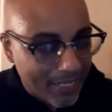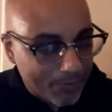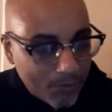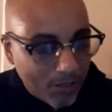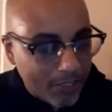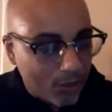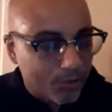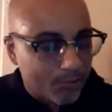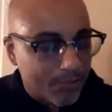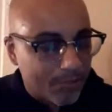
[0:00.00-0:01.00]
Losing
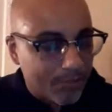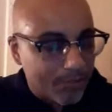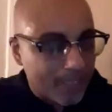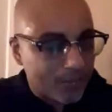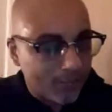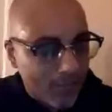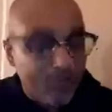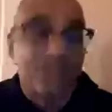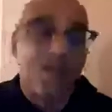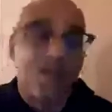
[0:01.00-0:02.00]
because we don't know. And
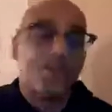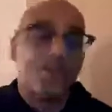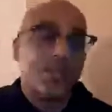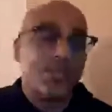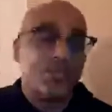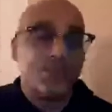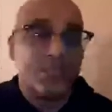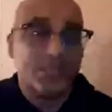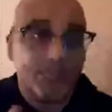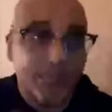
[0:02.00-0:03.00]
that's why I'm bringing you
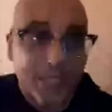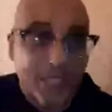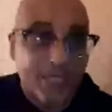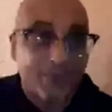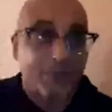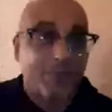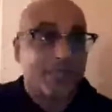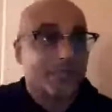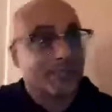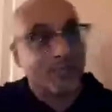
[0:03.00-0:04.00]
this particular
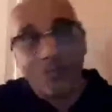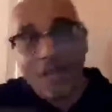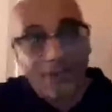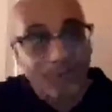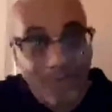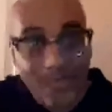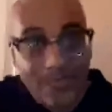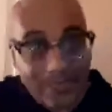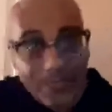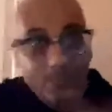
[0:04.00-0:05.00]
information. Nobody's bringing
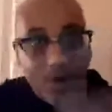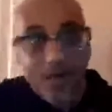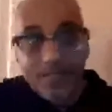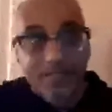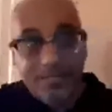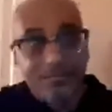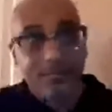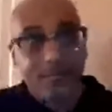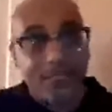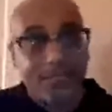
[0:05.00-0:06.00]
this part of the
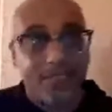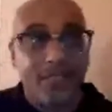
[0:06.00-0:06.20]
information.